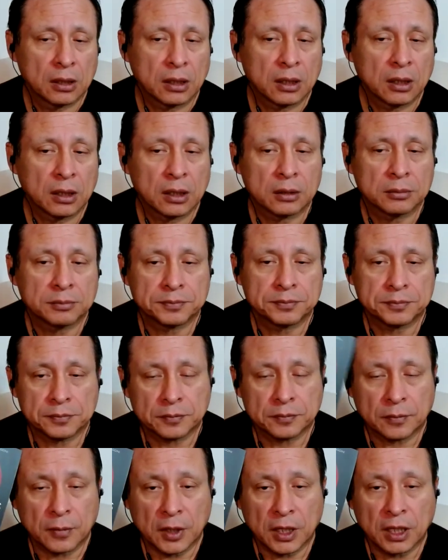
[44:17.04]
Um,
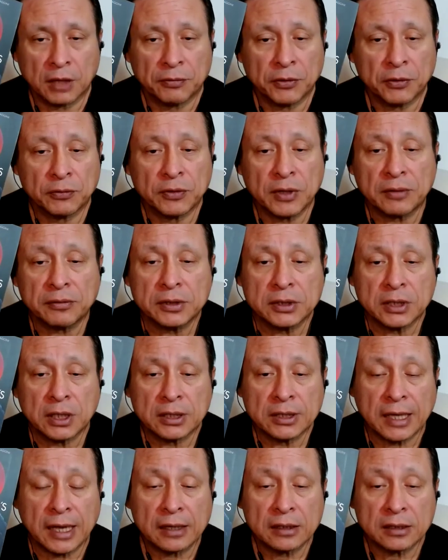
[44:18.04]
if you've never
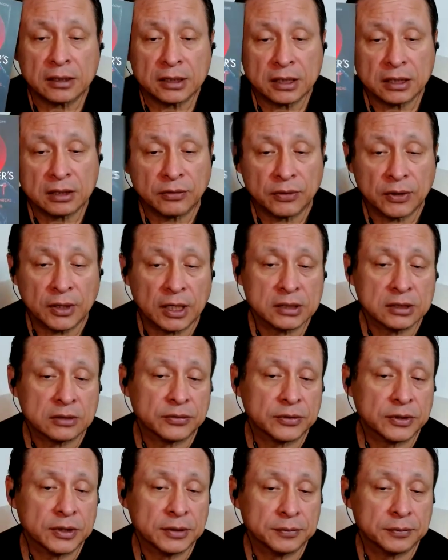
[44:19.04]
done analytic
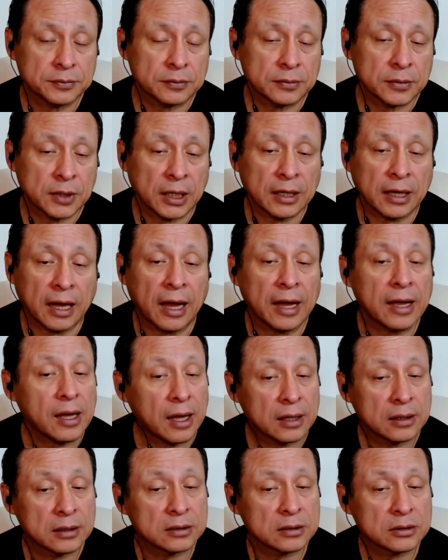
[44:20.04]
philosophy, like I
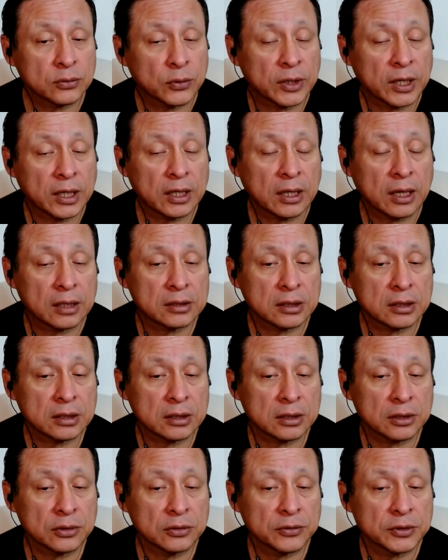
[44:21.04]
hadn't when I got
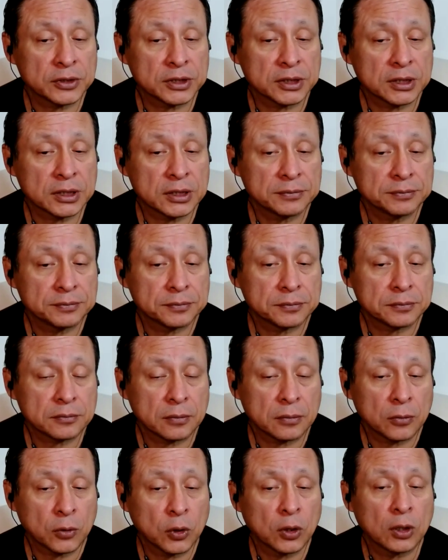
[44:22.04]
to university,
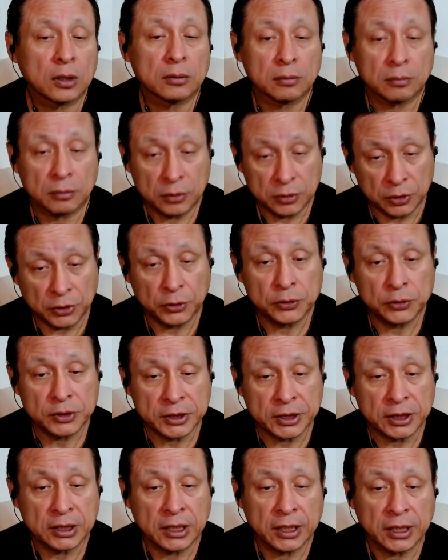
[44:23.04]
well, to
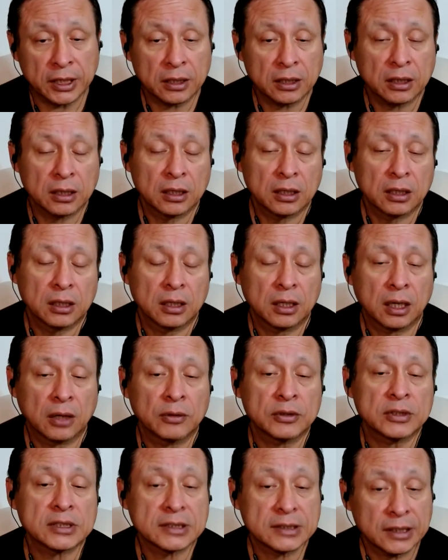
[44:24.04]
UCLA, I
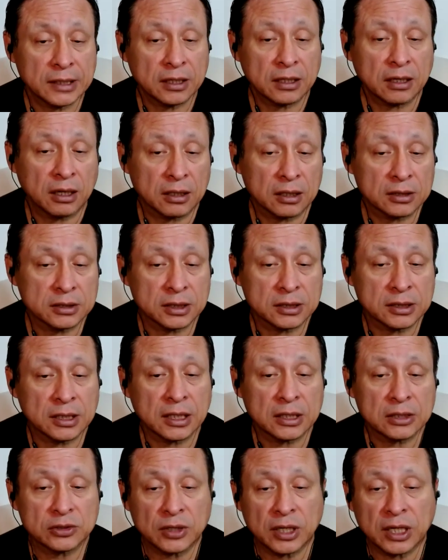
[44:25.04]
went to City College and then
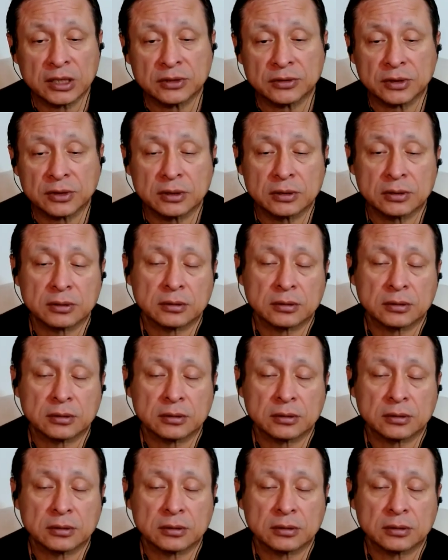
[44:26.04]
I transferred.